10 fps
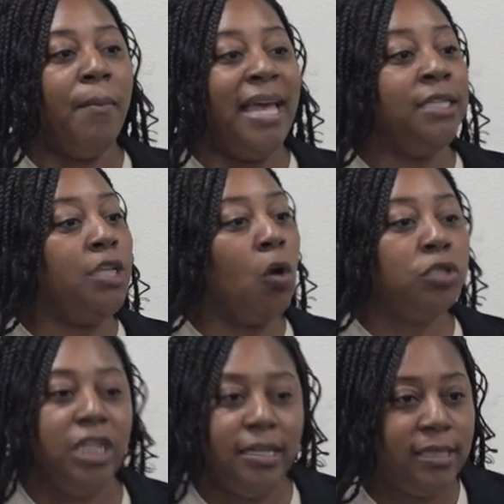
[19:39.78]

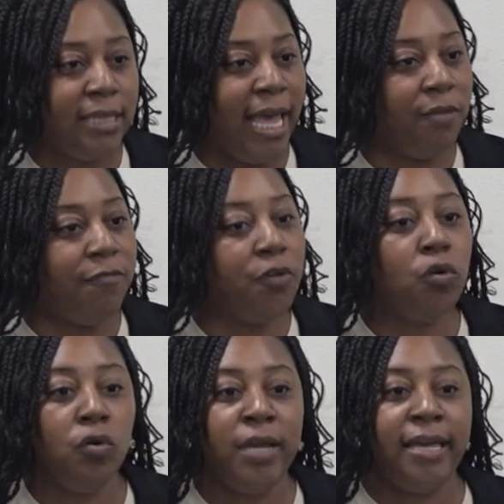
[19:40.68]
indulgence in
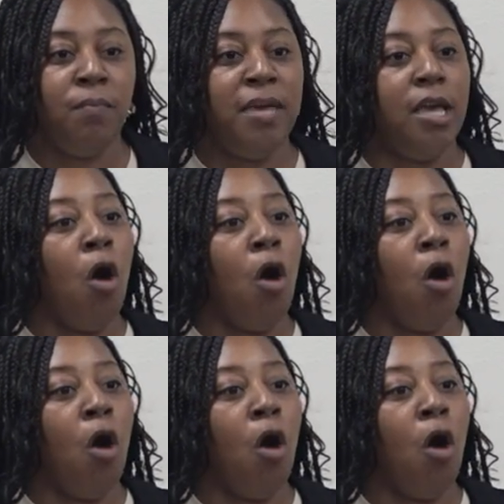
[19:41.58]
food. It can be